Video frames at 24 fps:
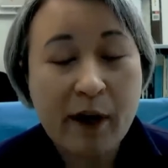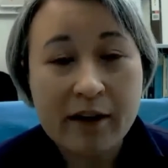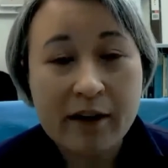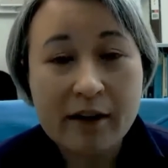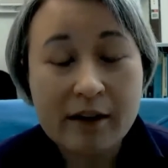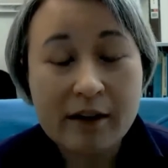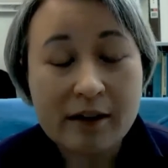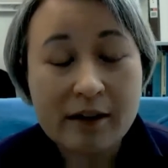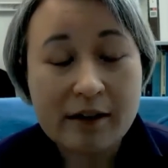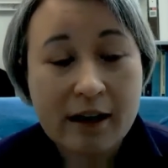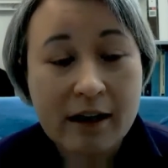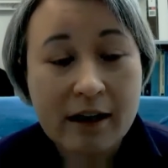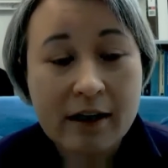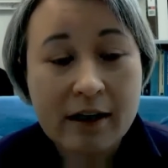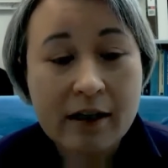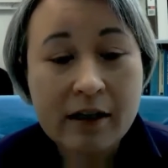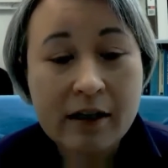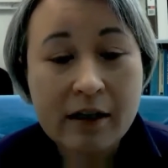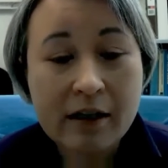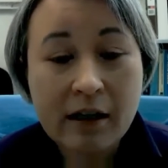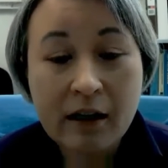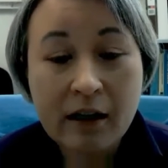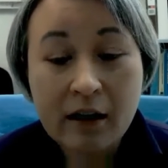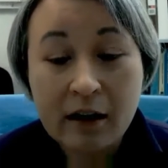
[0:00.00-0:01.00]
the States.
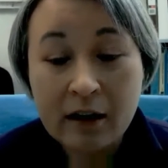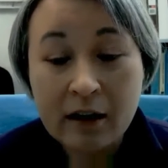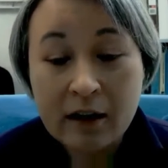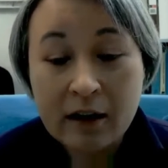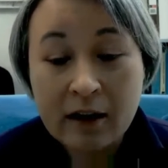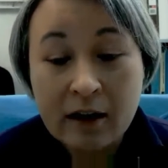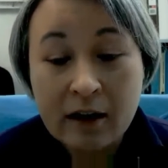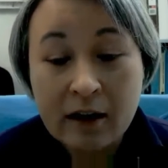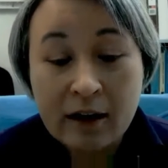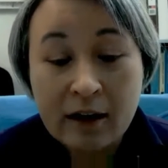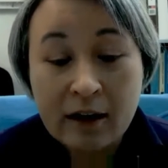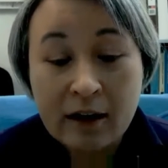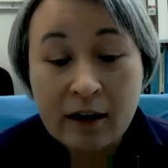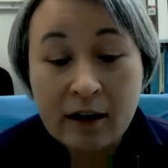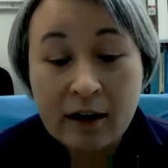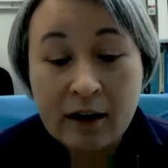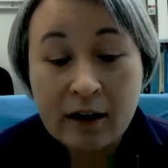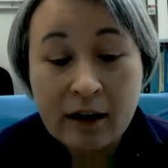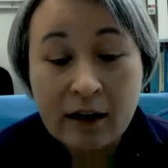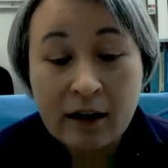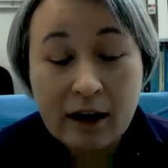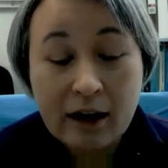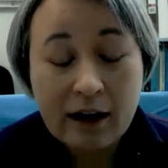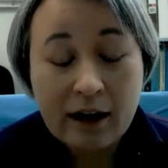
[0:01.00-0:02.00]

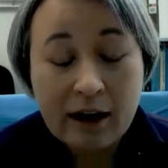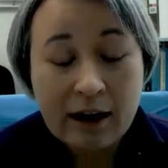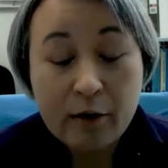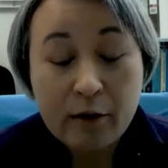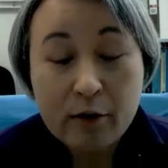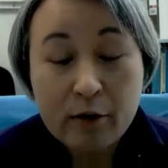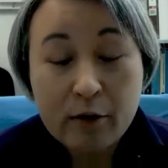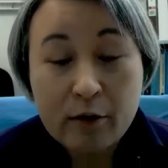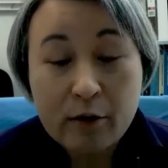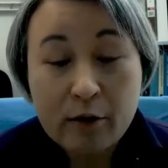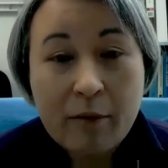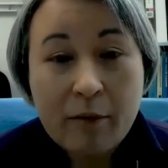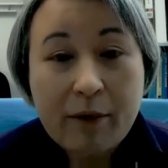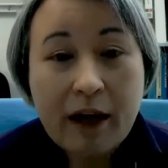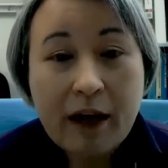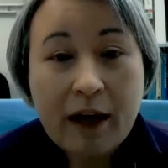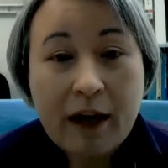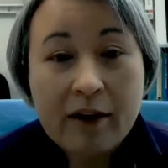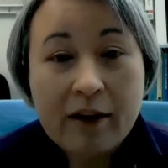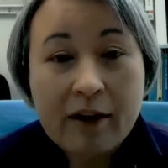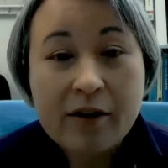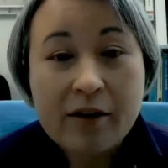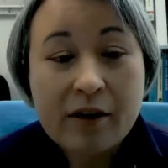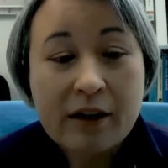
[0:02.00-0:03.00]
And I grew up
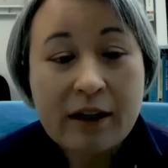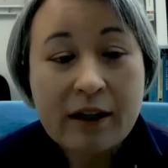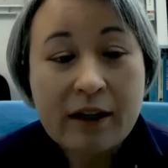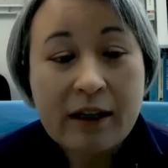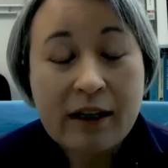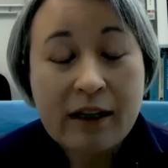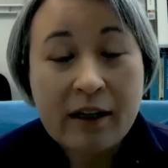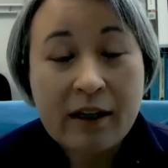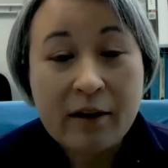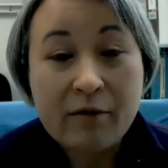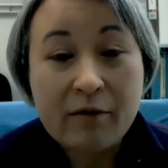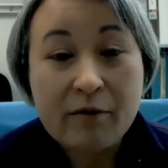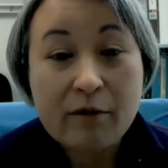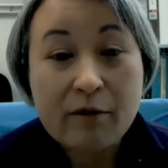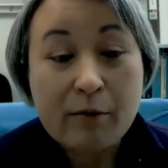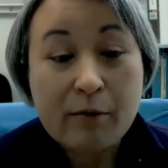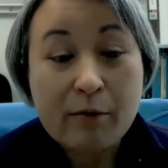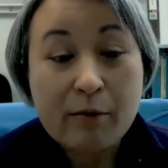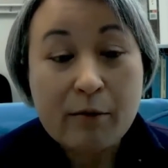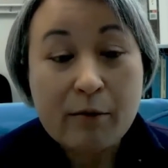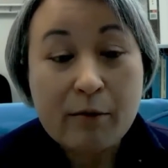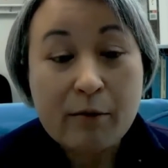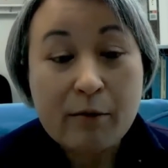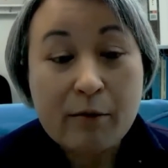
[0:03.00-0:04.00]
actually in
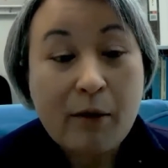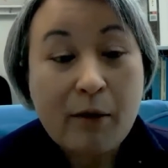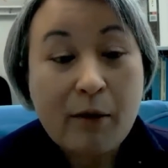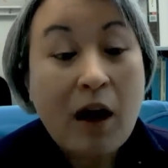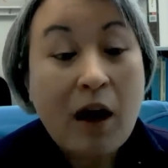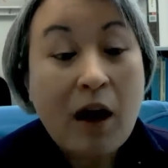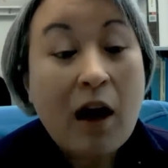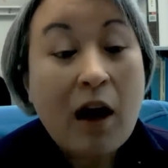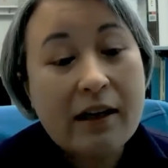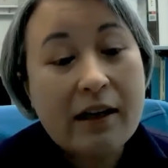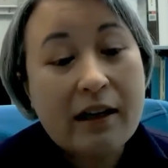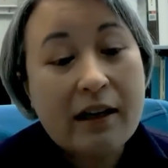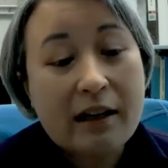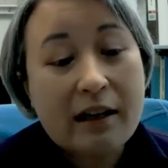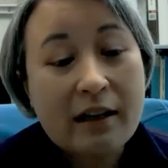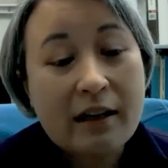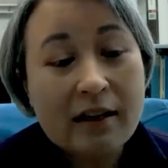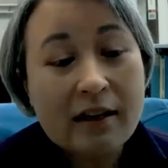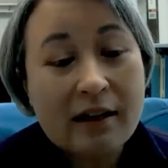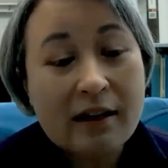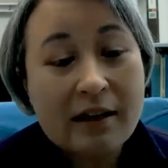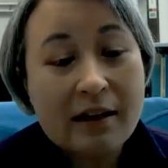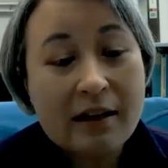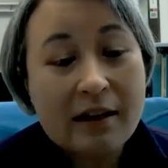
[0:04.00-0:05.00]
Vermont in
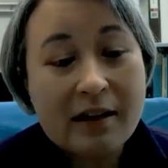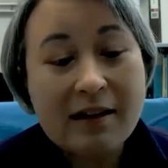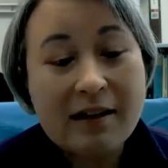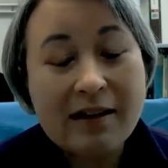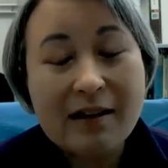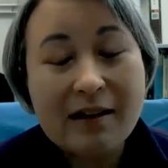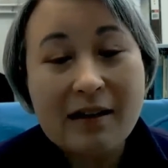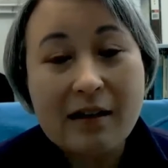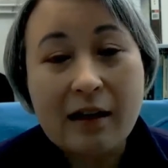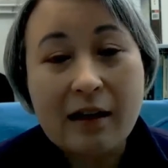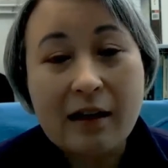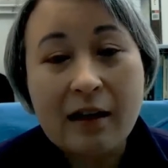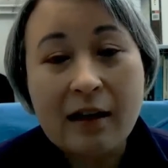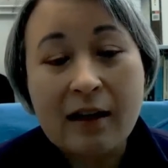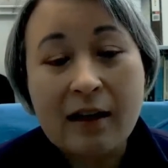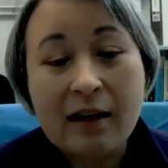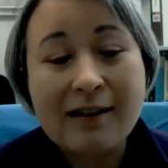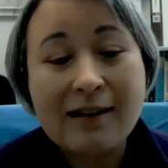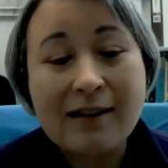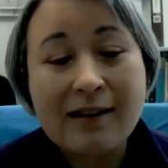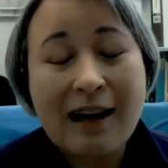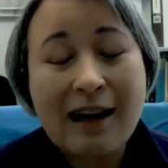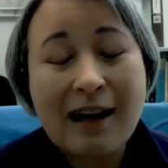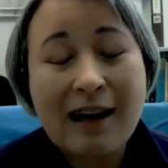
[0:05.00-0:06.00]
this
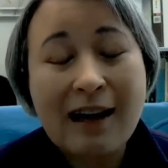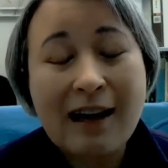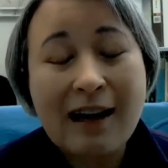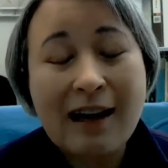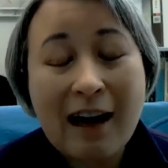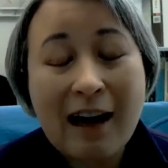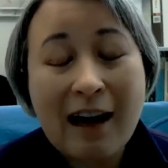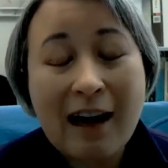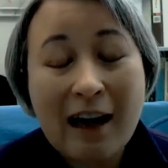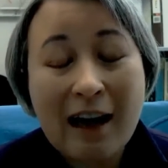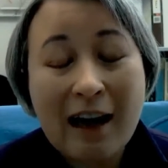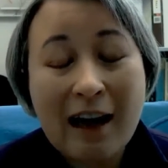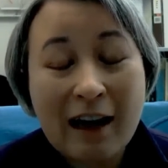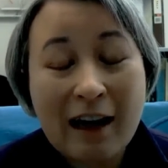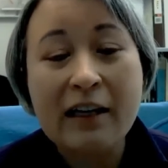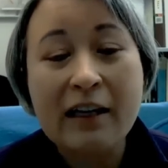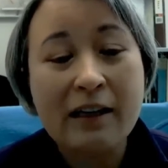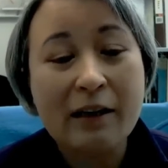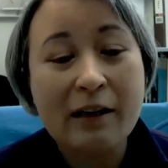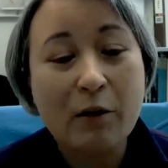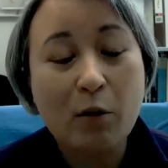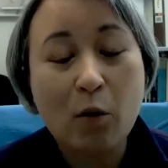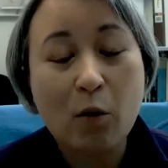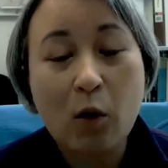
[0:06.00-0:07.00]

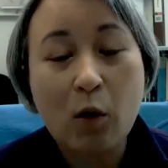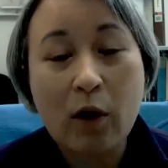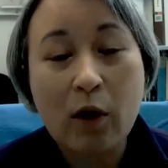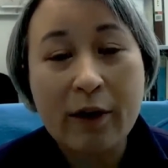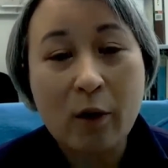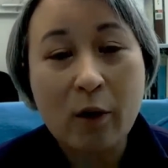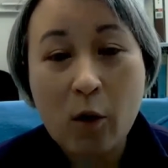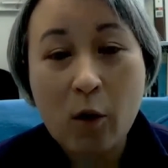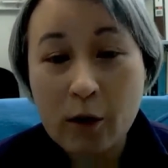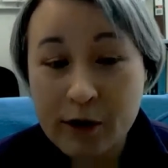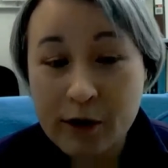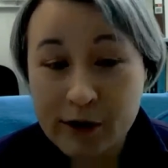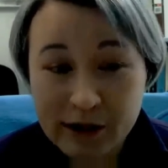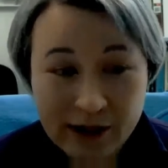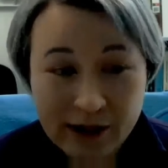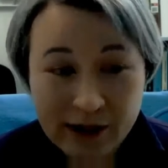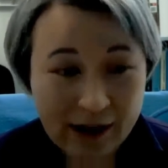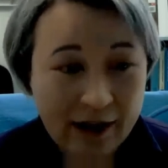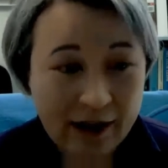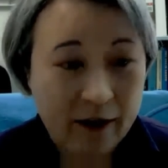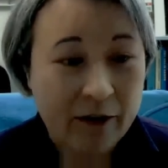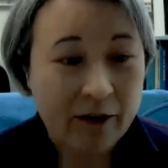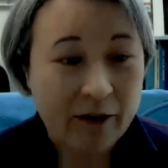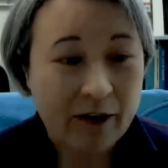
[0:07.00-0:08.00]
tiny one-horse
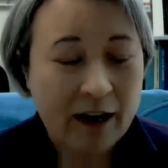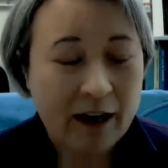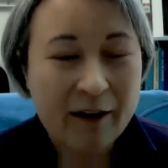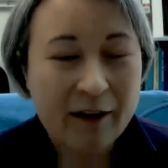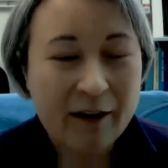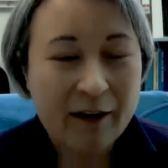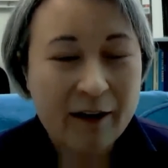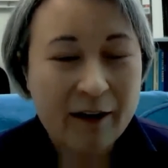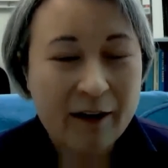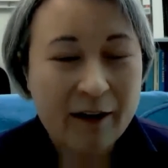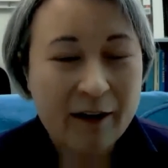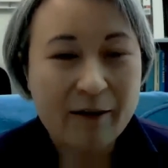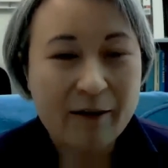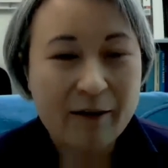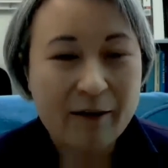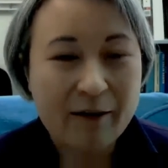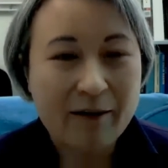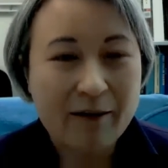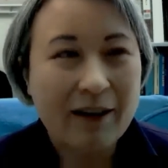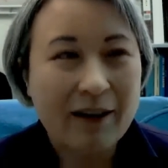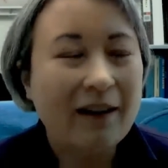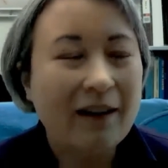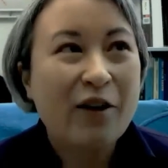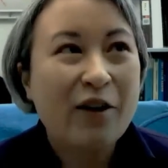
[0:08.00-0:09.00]
town.
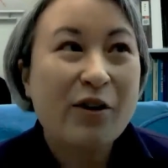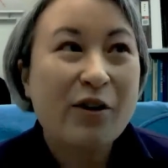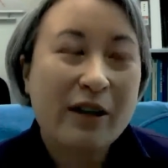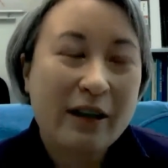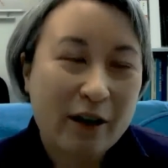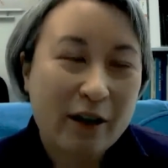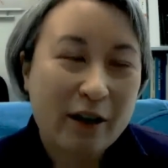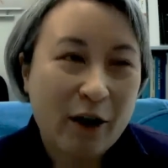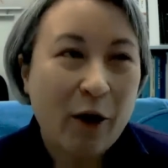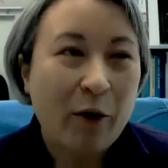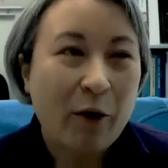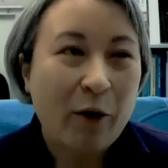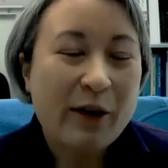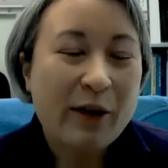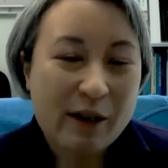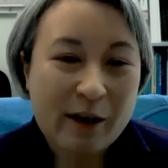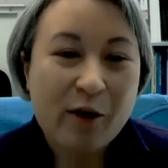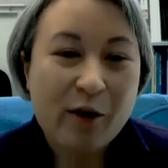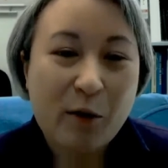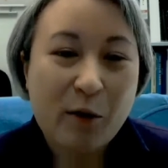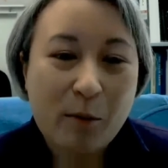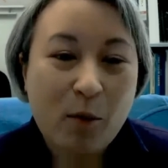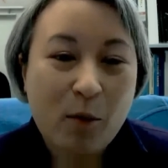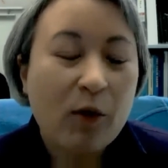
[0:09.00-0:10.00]
There's
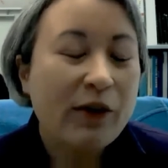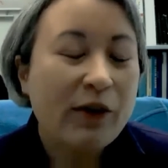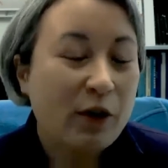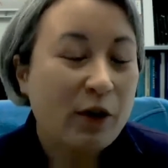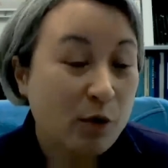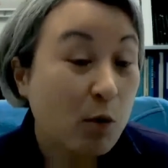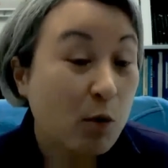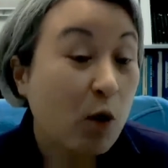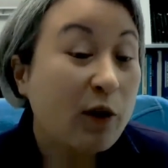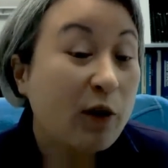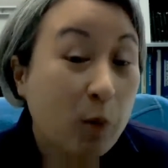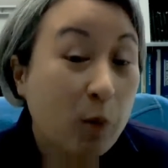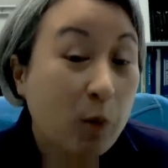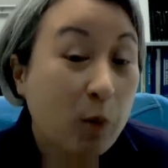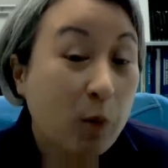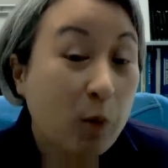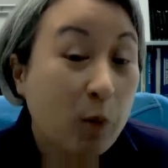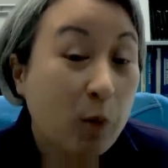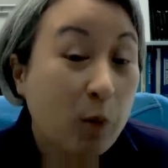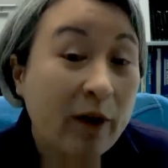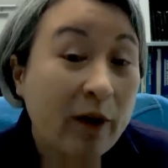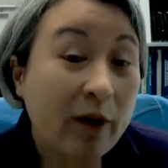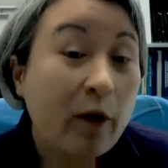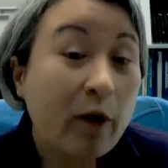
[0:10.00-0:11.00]
more than one
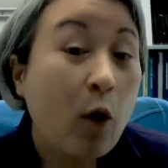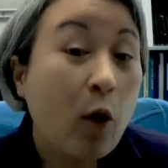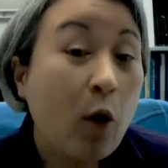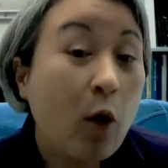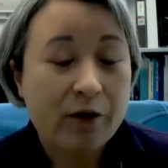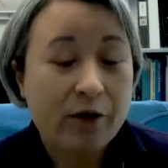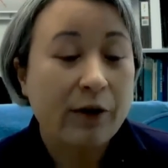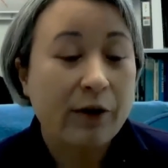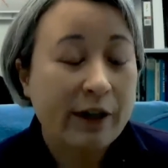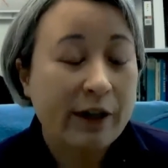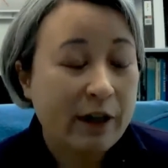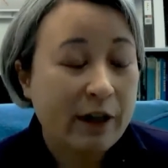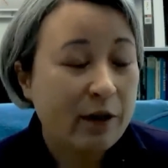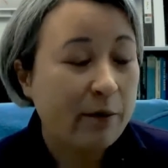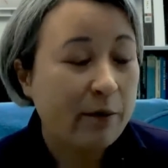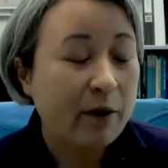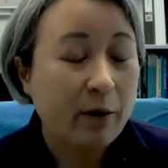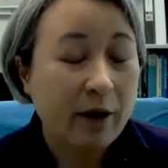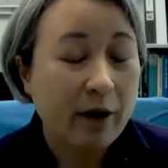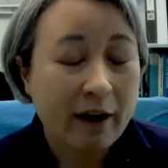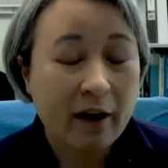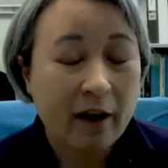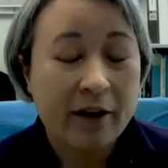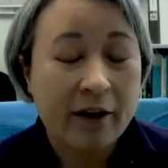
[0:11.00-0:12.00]
horse, actually, to be quite
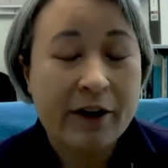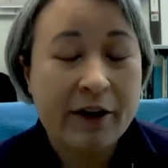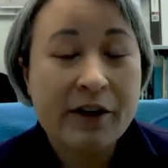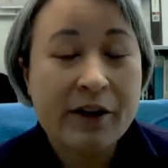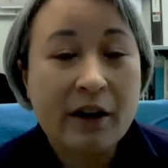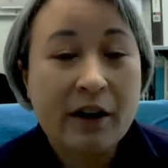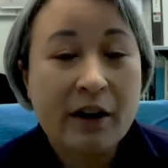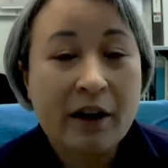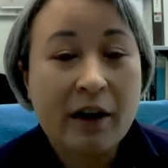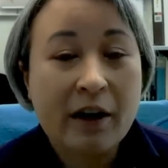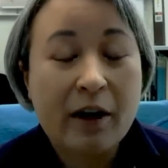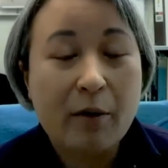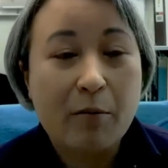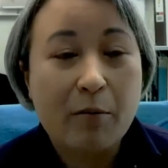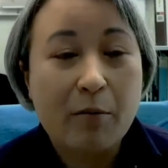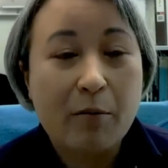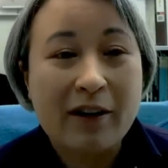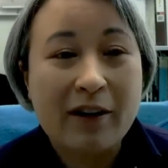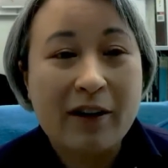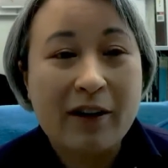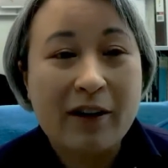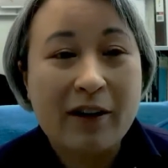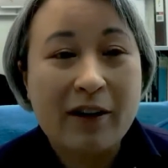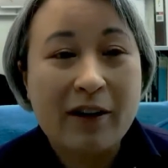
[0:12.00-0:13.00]
honest. But
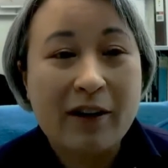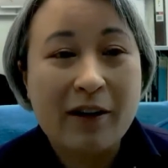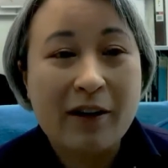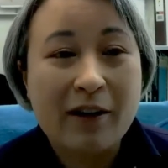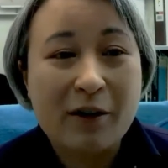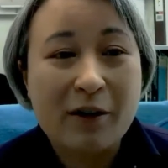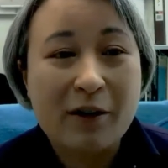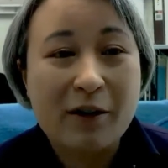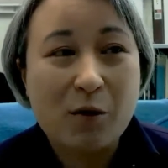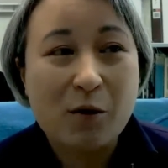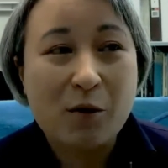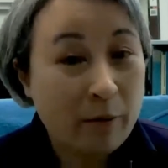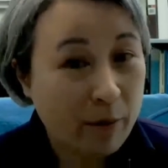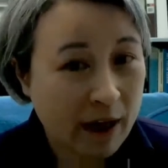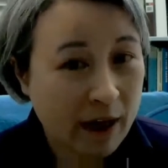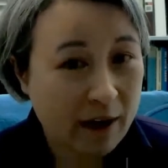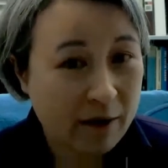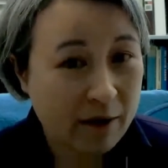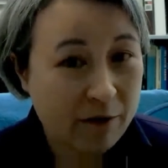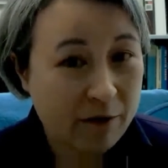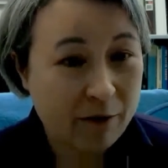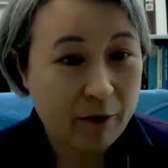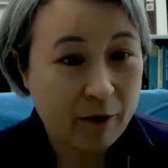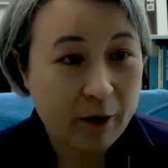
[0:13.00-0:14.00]
there's one
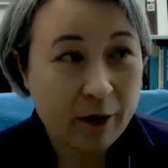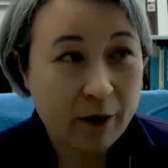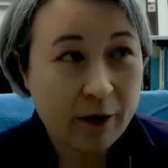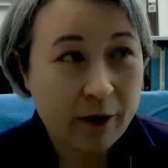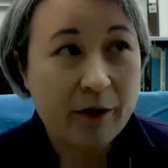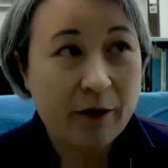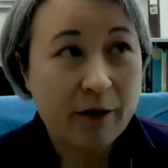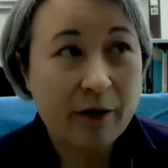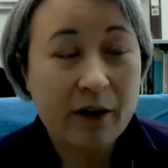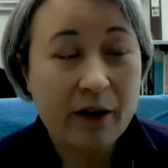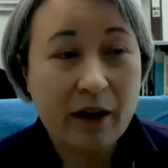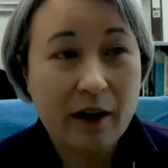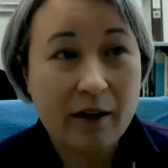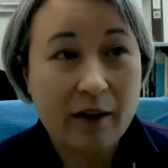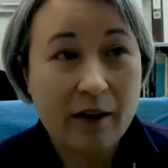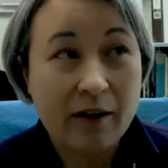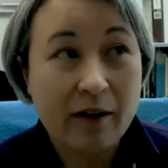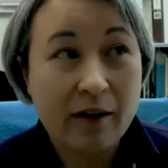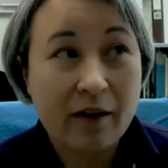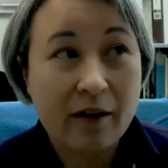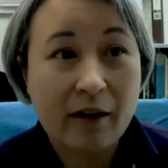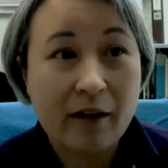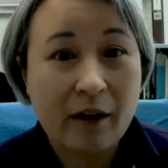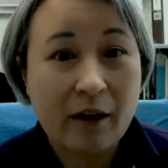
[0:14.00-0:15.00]
paved road,
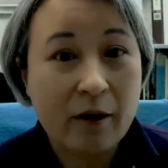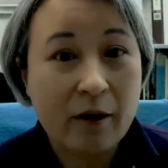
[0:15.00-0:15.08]
no